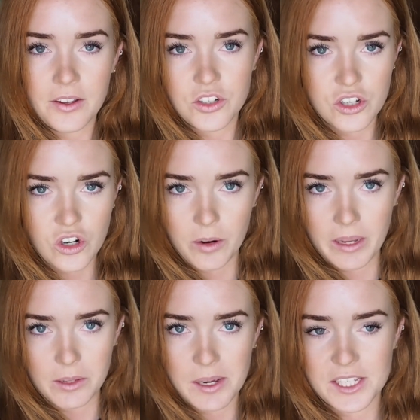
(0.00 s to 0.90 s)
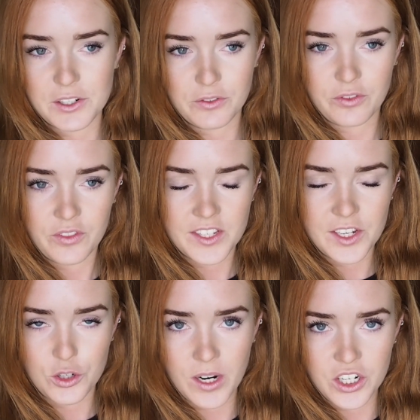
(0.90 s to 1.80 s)
just try and make the best of the
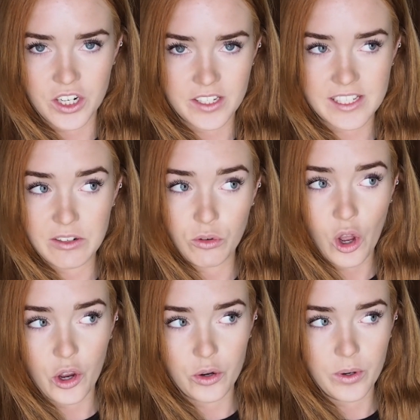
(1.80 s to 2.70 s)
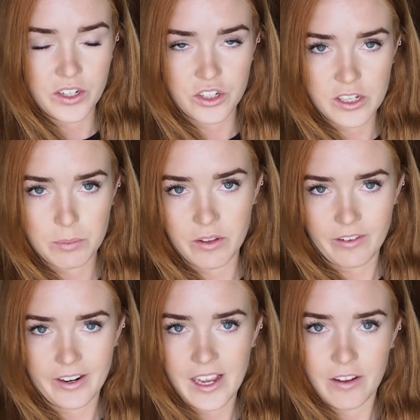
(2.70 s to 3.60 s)
situation and still go, and just be
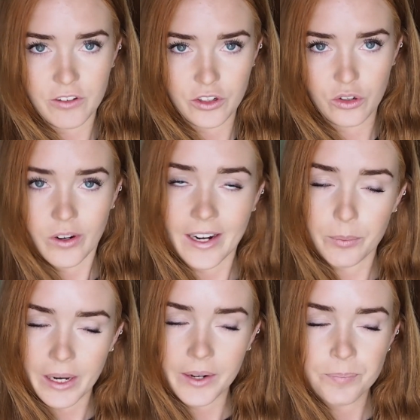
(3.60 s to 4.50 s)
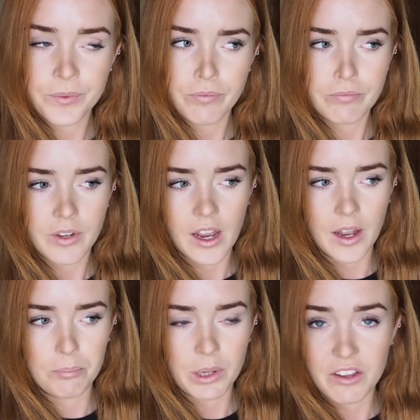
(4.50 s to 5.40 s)
very careful and not get it wet.
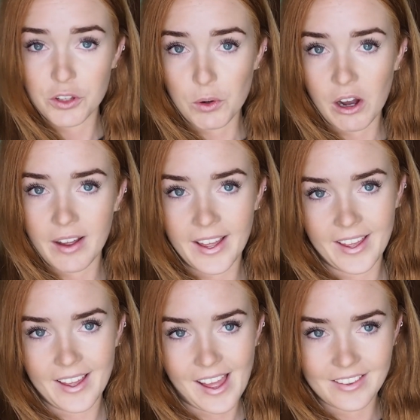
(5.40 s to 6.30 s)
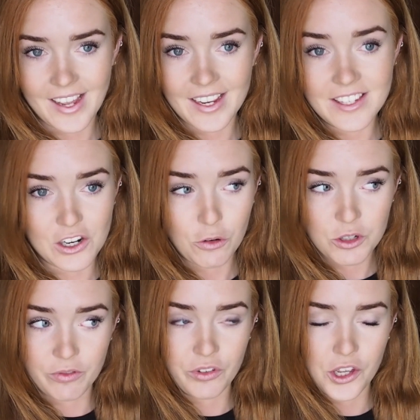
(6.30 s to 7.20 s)
But if you are here and that is an
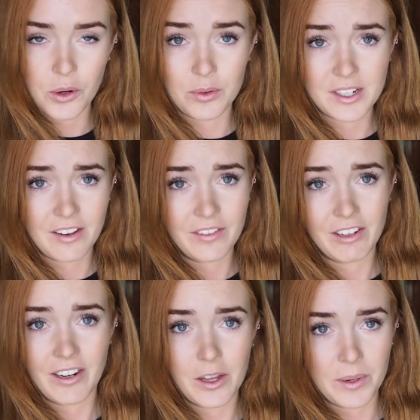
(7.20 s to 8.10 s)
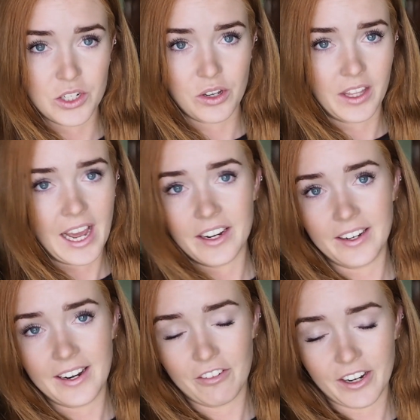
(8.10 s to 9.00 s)
option for you, I would definitely recommend doing the
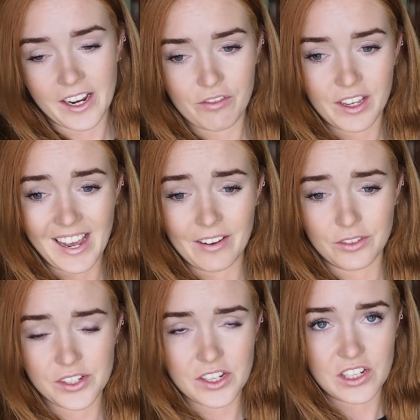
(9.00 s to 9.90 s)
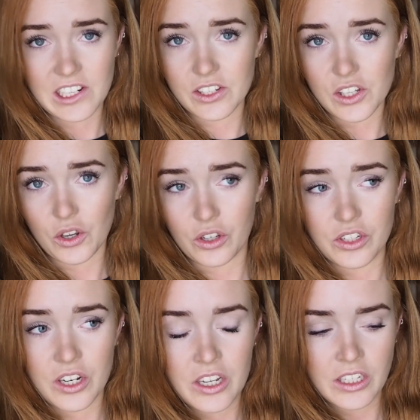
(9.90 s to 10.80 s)
canyoneering if you can, because it just looks so
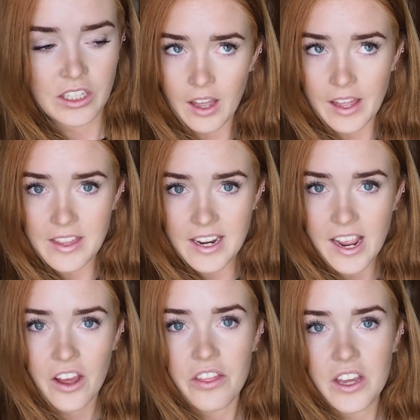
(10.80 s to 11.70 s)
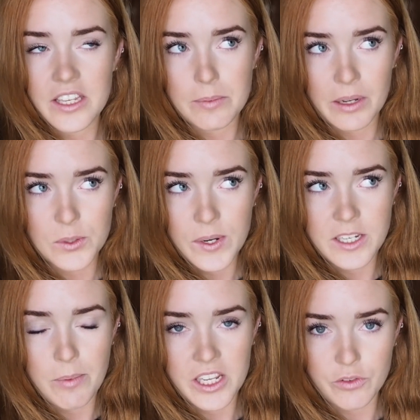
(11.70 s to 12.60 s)
good. And then yeah, I think it's about
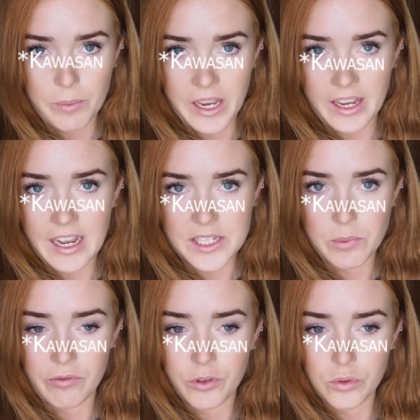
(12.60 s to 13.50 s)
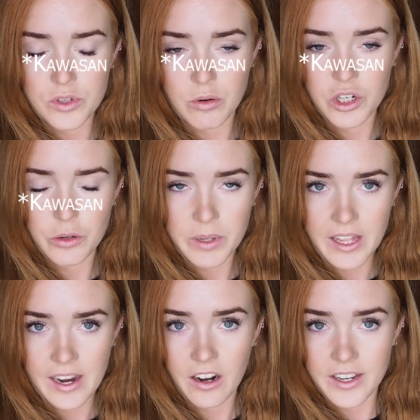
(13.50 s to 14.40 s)
20 minutes from here, Kawasan Falls, so we should be
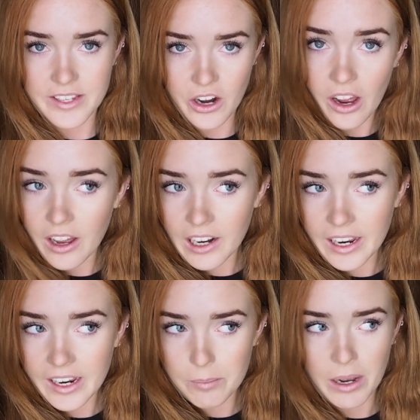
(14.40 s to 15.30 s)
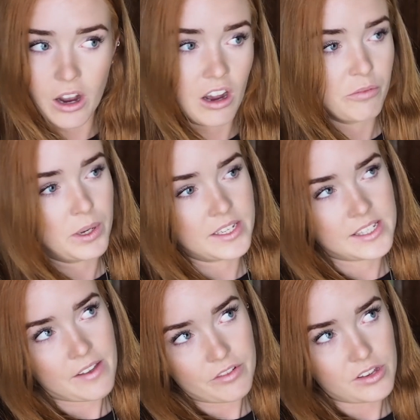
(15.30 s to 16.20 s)
there nice and early, about
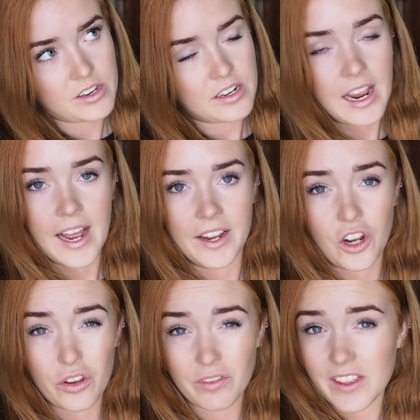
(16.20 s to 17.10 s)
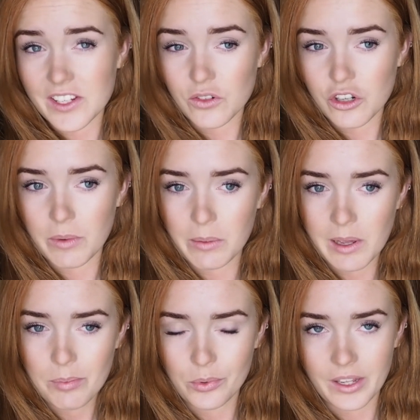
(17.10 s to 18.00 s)
7:30, and hopefully there's not too many
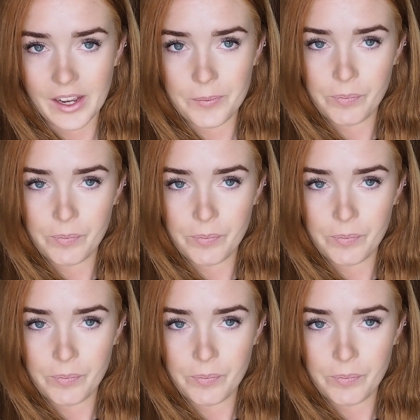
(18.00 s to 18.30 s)
people there.